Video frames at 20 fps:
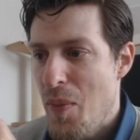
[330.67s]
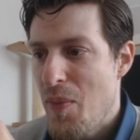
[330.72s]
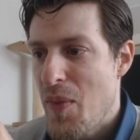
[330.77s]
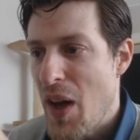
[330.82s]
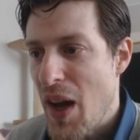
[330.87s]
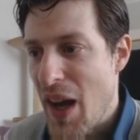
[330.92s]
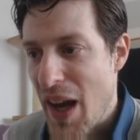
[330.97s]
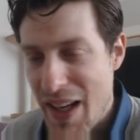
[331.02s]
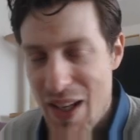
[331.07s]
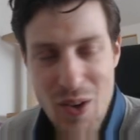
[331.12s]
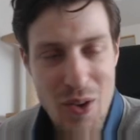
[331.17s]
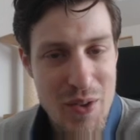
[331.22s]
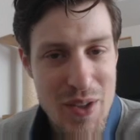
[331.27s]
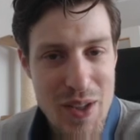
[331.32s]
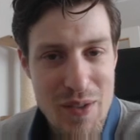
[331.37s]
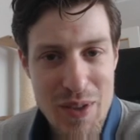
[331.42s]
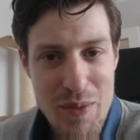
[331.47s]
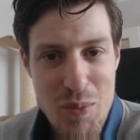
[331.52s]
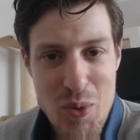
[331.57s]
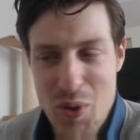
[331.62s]
I can't
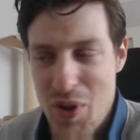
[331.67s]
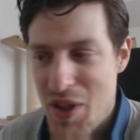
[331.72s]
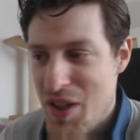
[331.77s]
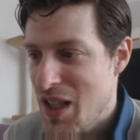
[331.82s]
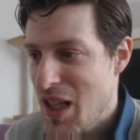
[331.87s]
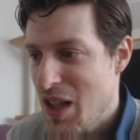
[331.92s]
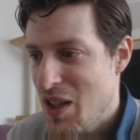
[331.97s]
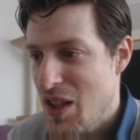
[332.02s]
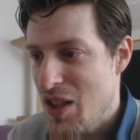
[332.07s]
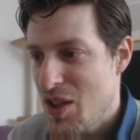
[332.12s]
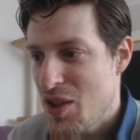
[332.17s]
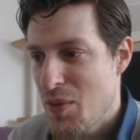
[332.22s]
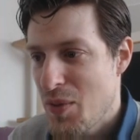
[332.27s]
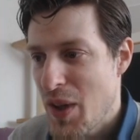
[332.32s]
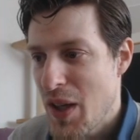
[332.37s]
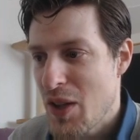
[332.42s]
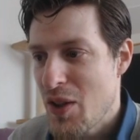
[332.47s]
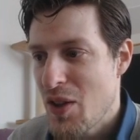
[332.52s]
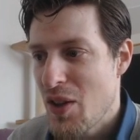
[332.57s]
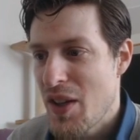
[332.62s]
even pronounce that.
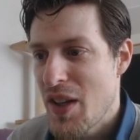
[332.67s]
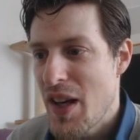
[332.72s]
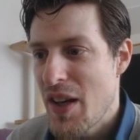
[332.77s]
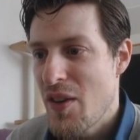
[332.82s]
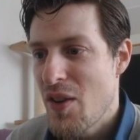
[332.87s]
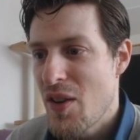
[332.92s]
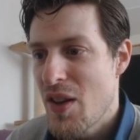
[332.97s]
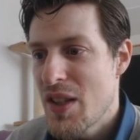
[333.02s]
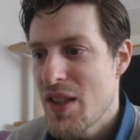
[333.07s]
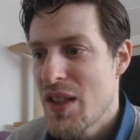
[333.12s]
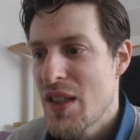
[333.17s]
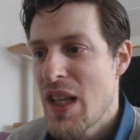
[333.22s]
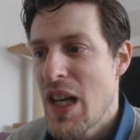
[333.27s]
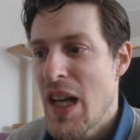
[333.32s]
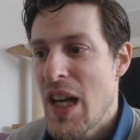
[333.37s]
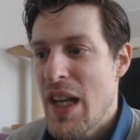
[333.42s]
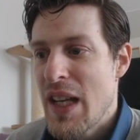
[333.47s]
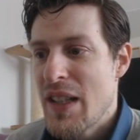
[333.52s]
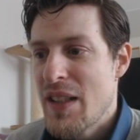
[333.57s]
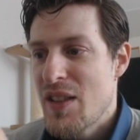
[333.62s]
Gastro Culinary Arts.
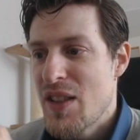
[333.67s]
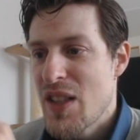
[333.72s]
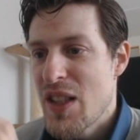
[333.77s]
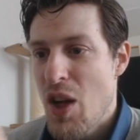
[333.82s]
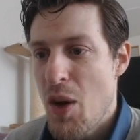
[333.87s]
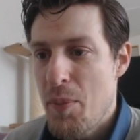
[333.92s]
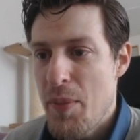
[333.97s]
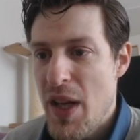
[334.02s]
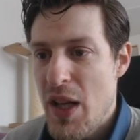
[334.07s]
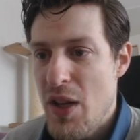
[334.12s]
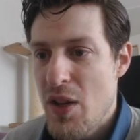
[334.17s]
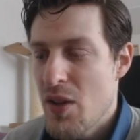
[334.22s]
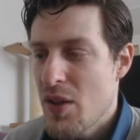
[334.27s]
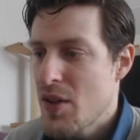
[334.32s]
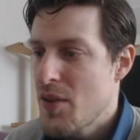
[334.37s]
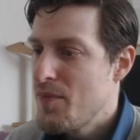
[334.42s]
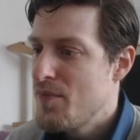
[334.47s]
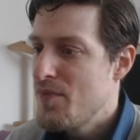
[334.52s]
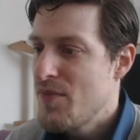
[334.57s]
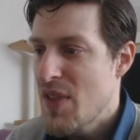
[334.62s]
She can't be a
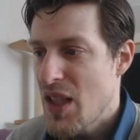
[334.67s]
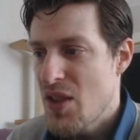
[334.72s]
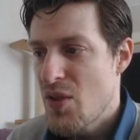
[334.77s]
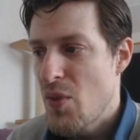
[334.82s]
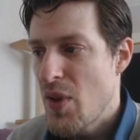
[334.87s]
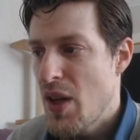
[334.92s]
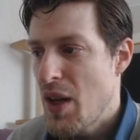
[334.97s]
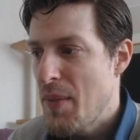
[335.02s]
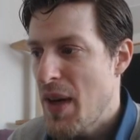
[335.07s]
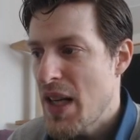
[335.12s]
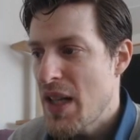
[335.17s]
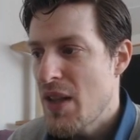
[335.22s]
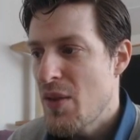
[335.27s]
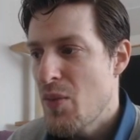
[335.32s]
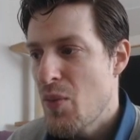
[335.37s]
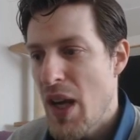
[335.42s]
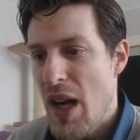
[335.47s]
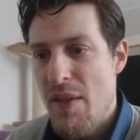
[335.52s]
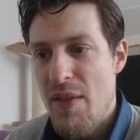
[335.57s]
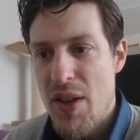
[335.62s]
cook. Doesn't really matter.
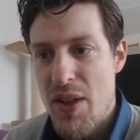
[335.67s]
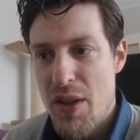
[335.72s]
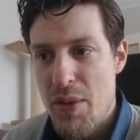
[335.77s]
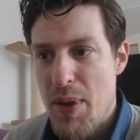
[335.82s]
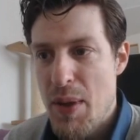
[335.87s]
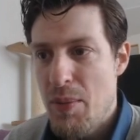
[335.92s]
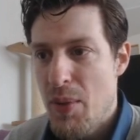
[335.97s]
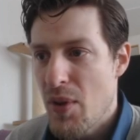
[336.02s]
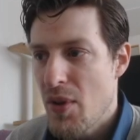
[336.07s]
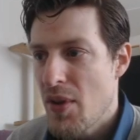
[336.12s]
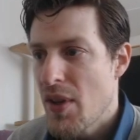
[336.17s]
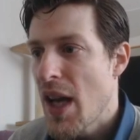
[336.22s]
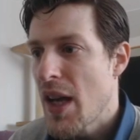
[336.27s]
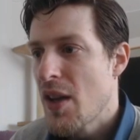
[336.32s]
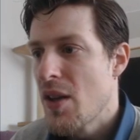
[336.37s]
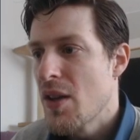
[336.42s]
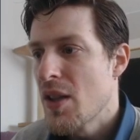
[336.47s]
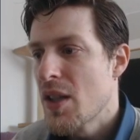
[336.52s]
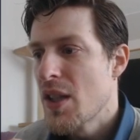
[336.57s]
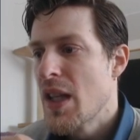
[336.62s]
We have other people who can
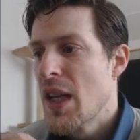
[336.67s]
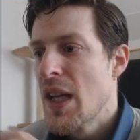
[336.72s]
cook.